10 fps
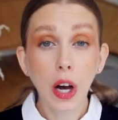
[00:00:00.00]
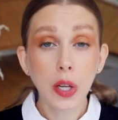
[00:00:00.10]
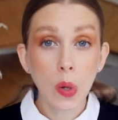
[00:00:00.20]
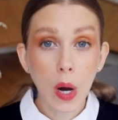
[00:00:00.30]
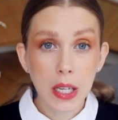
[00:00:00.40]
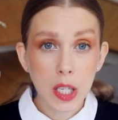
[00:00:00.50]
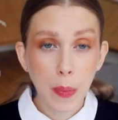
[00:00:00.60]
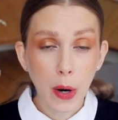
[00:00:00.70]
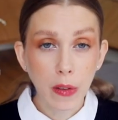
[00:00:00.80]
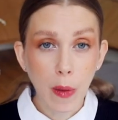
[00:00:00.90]
Are you a
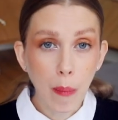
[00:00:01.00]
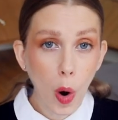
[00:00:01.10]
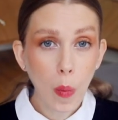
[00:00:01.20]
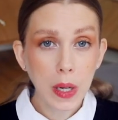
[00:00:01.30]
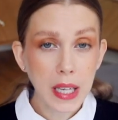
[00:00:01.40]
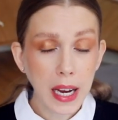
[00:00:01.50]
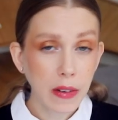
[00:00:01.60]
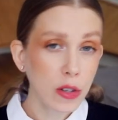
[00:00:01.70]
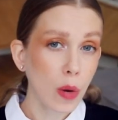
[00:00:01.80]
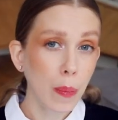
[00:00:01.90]
spur of the moment
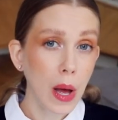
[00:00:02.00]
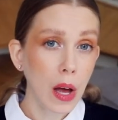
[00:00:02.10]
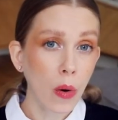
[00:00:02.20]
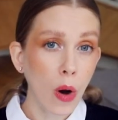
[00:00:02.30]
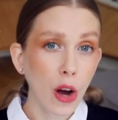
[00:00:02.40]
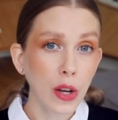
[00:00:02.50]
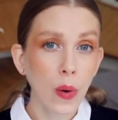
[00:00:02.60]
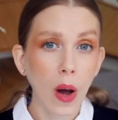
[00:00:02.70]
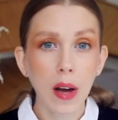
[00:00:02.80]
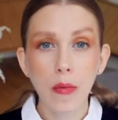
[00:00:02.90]
kind of shopper, or are
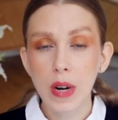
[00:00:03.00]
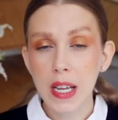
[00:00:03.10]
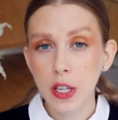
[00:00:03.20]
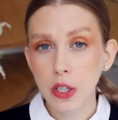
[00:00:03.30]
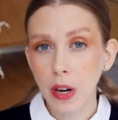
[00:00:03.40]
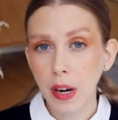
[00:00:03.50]
you a research